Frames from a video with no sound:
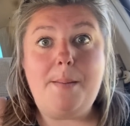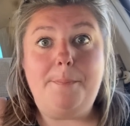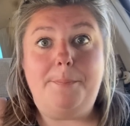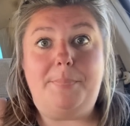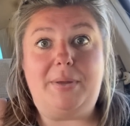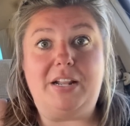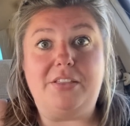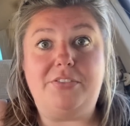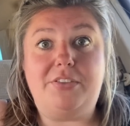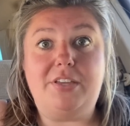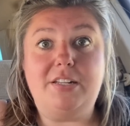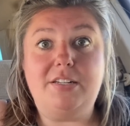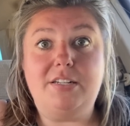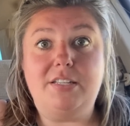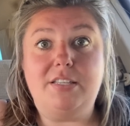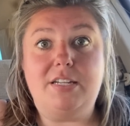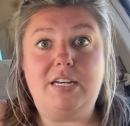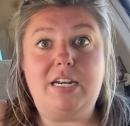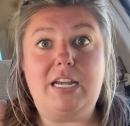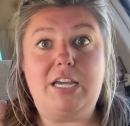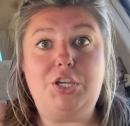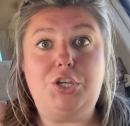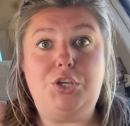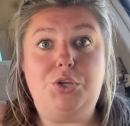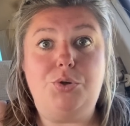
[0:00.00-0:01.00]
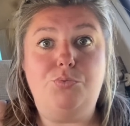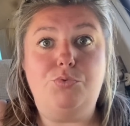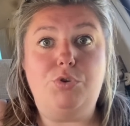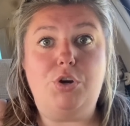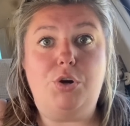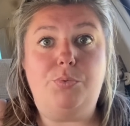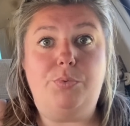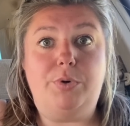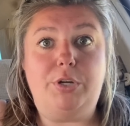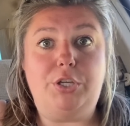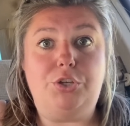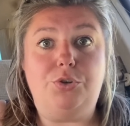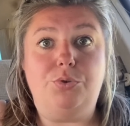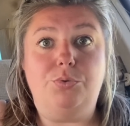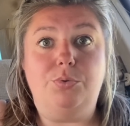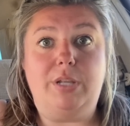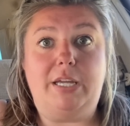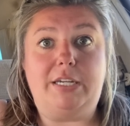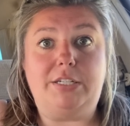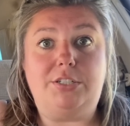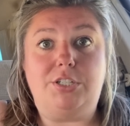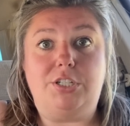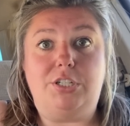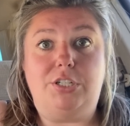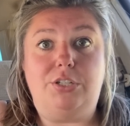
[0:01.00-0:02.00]
But at the end of the day, you know what you
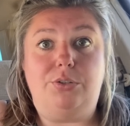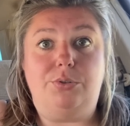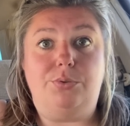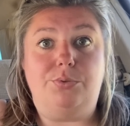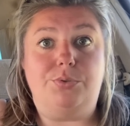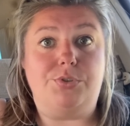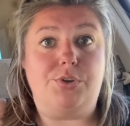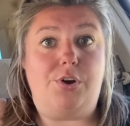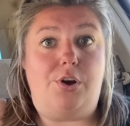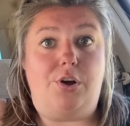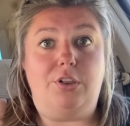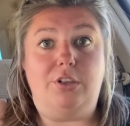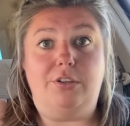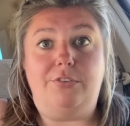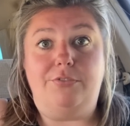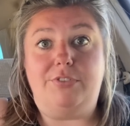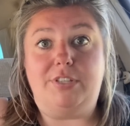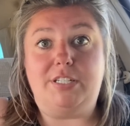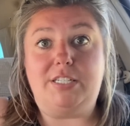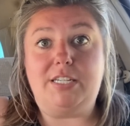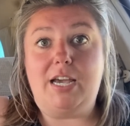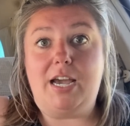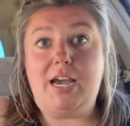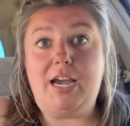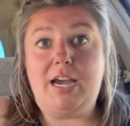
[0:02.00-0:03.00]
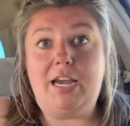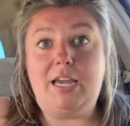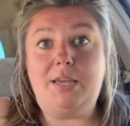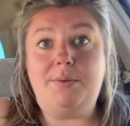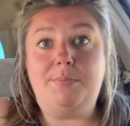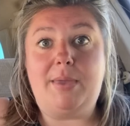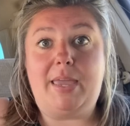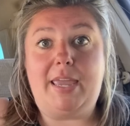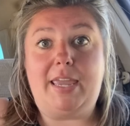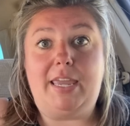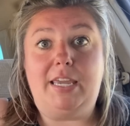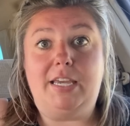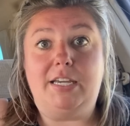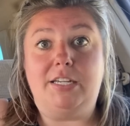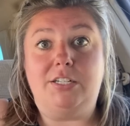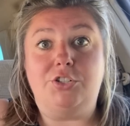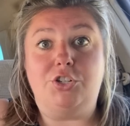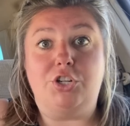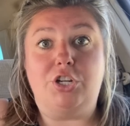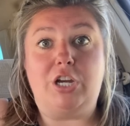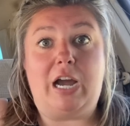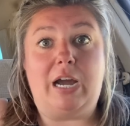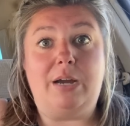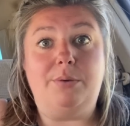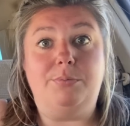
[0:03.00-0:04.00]
like to use all of the time, and
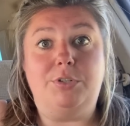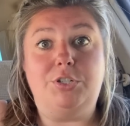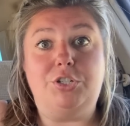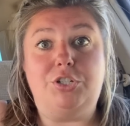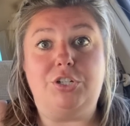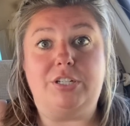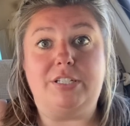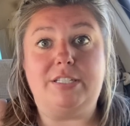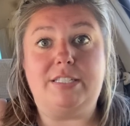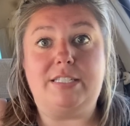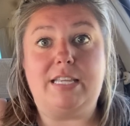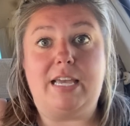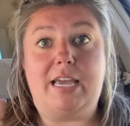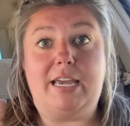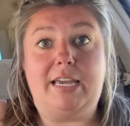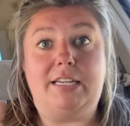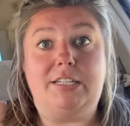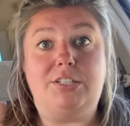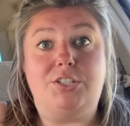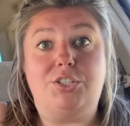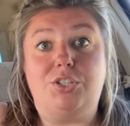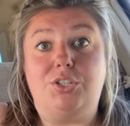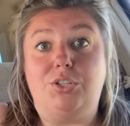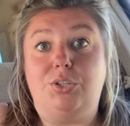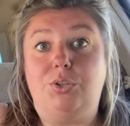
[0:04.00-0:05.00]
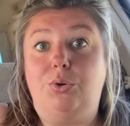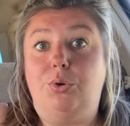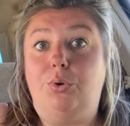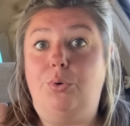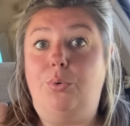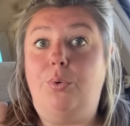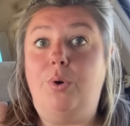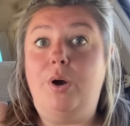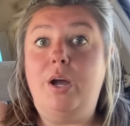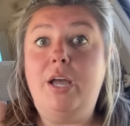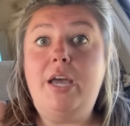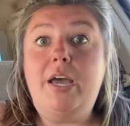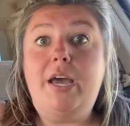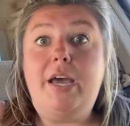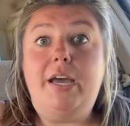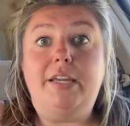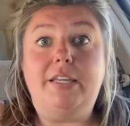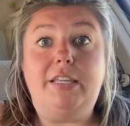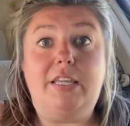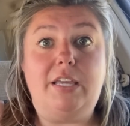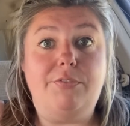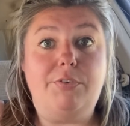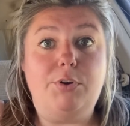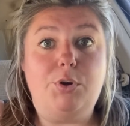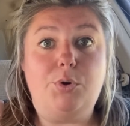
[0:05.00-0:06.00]
I would just say to
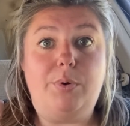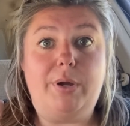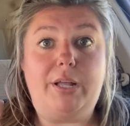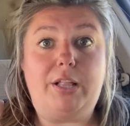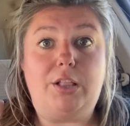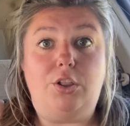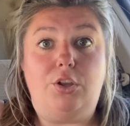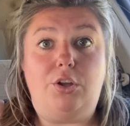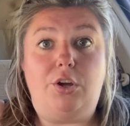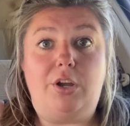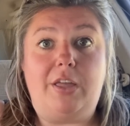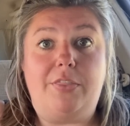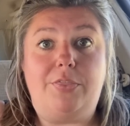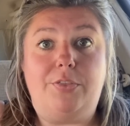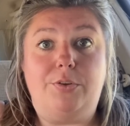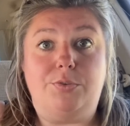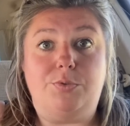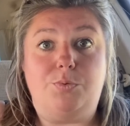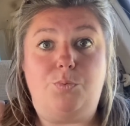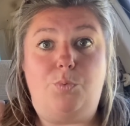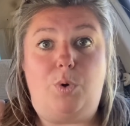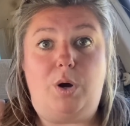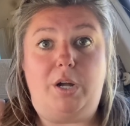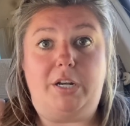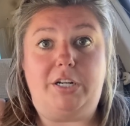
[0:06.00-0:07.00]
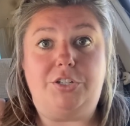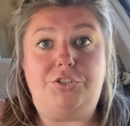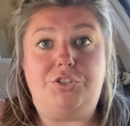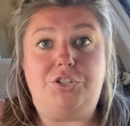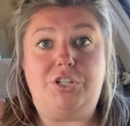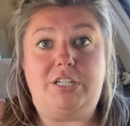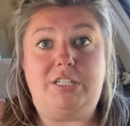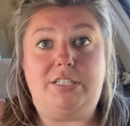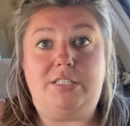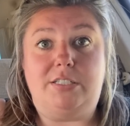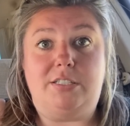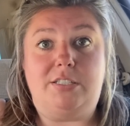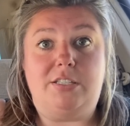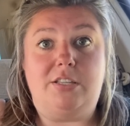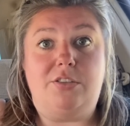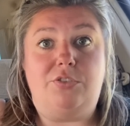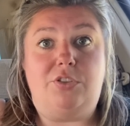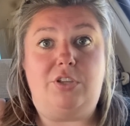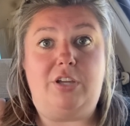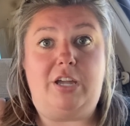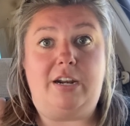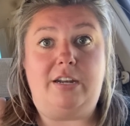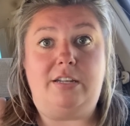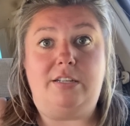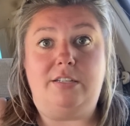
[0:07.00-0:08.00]
give a quick look at those wattages.
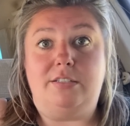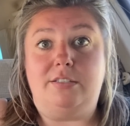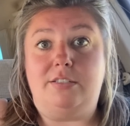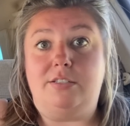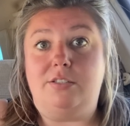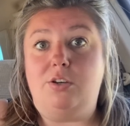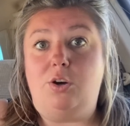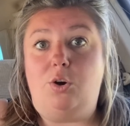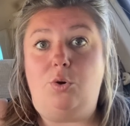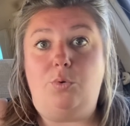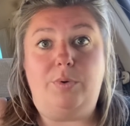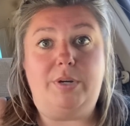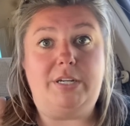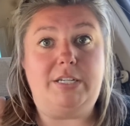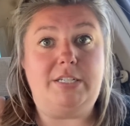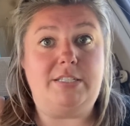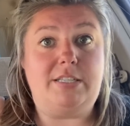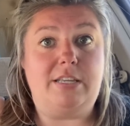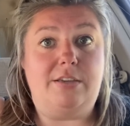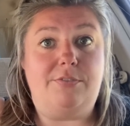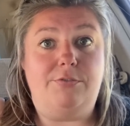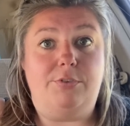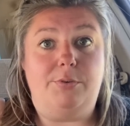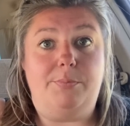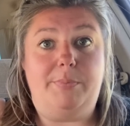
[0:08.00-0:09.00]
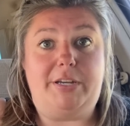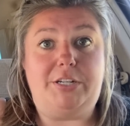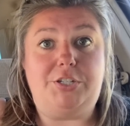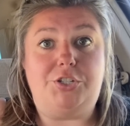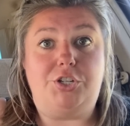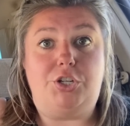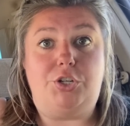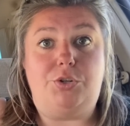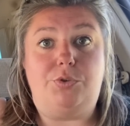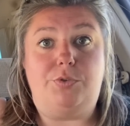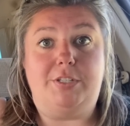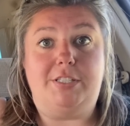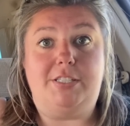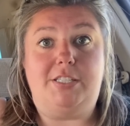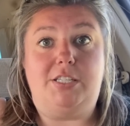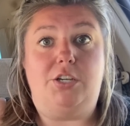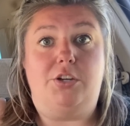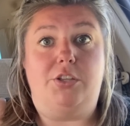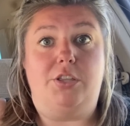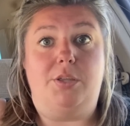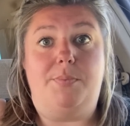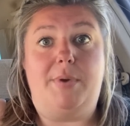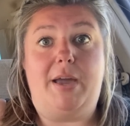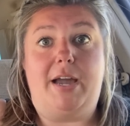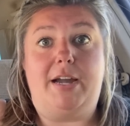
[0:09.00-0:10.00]
That is always information you can see
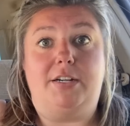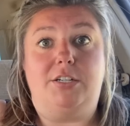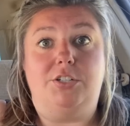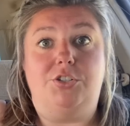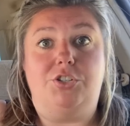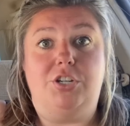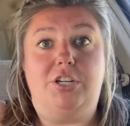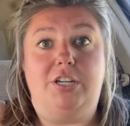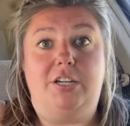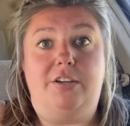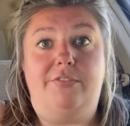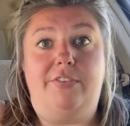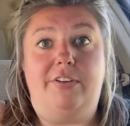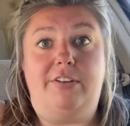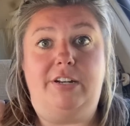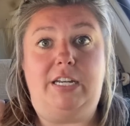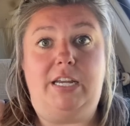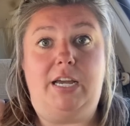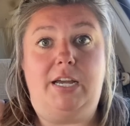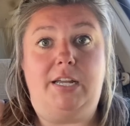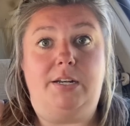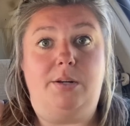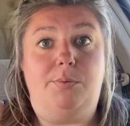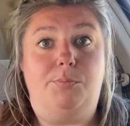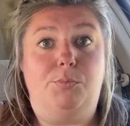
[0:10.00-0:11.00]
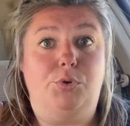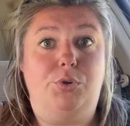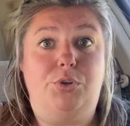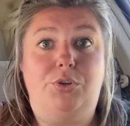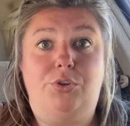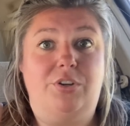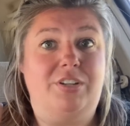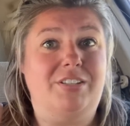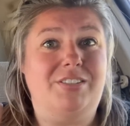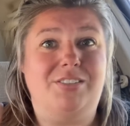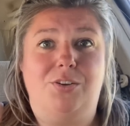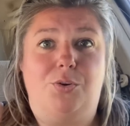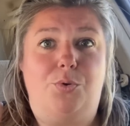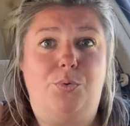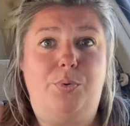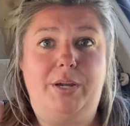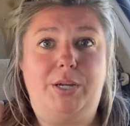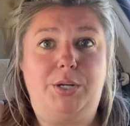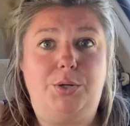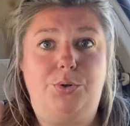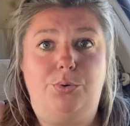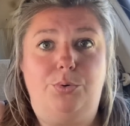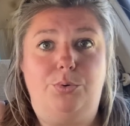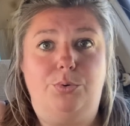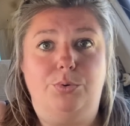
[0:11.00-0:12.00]
on the packaging of any item, or it's a
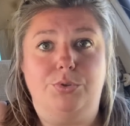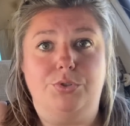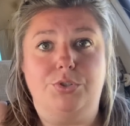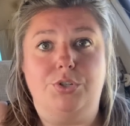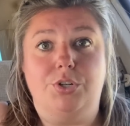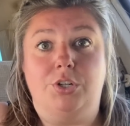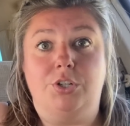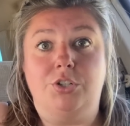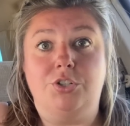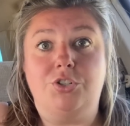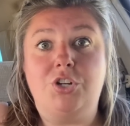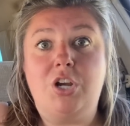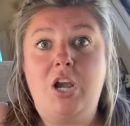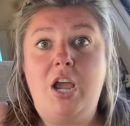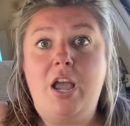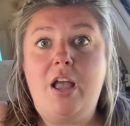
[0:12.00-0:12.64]
quick Google search.